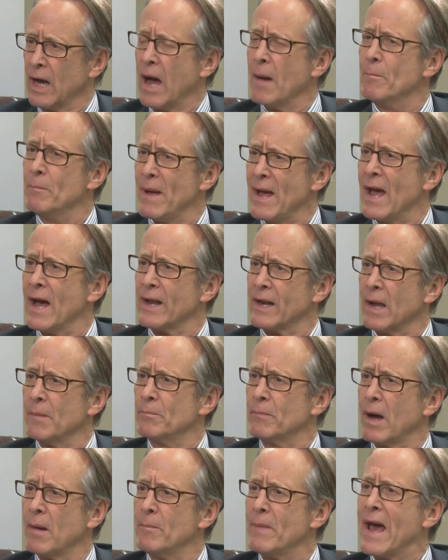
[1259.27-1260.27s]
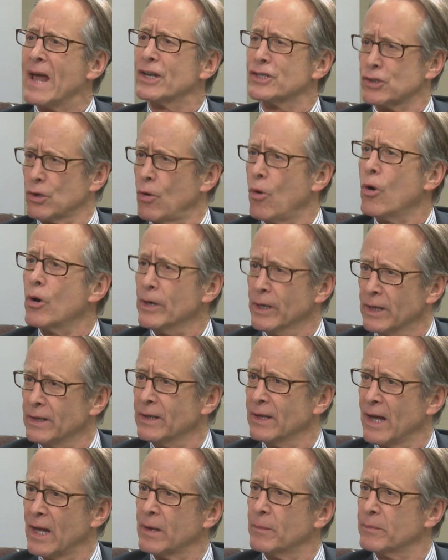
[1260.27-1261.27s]
I'm mad. I'm mad as a hornet,
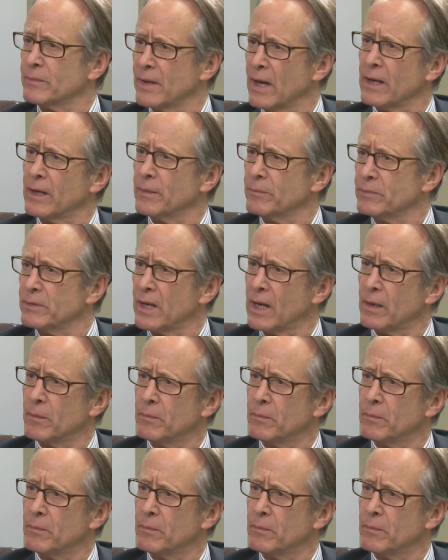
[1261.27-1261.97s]
not a